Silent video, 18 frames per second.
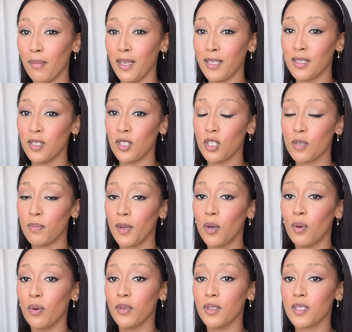messy just
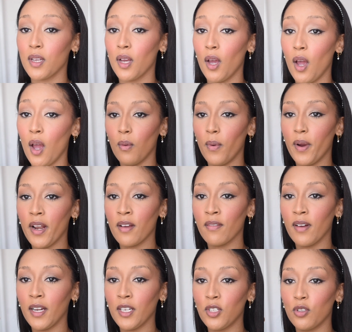because
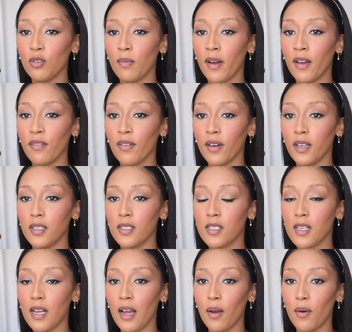whenever I do my
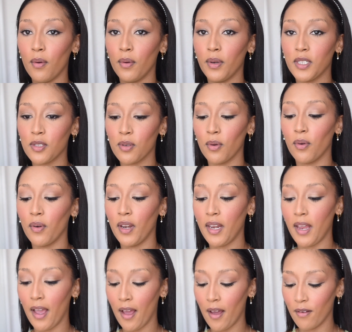face I always
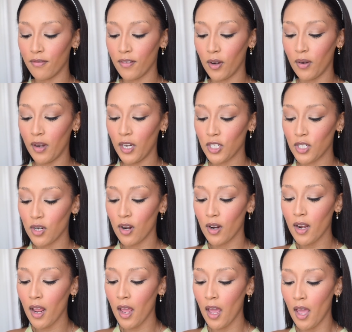already have foundation
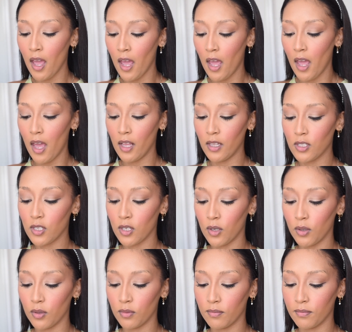on, and
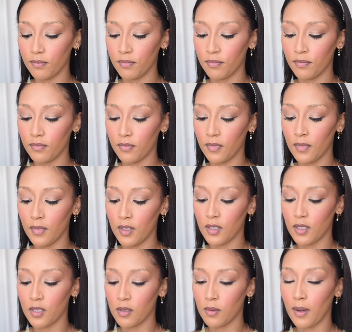so
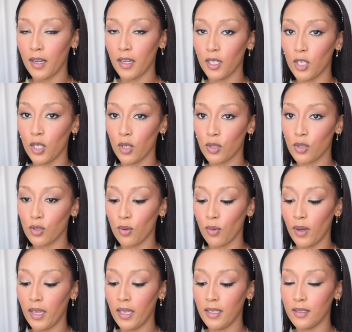this is why it looks the
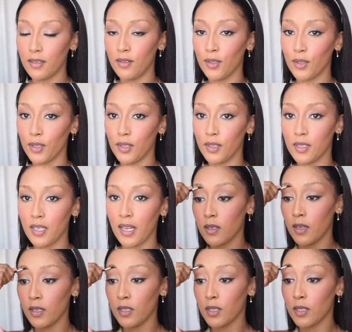way it does.
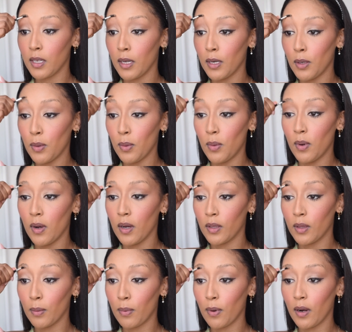So I just kind of
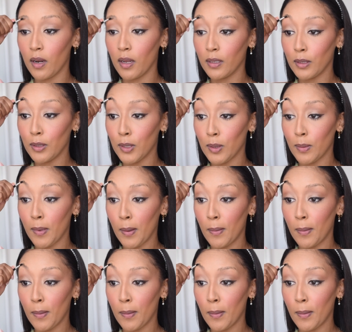work the product into my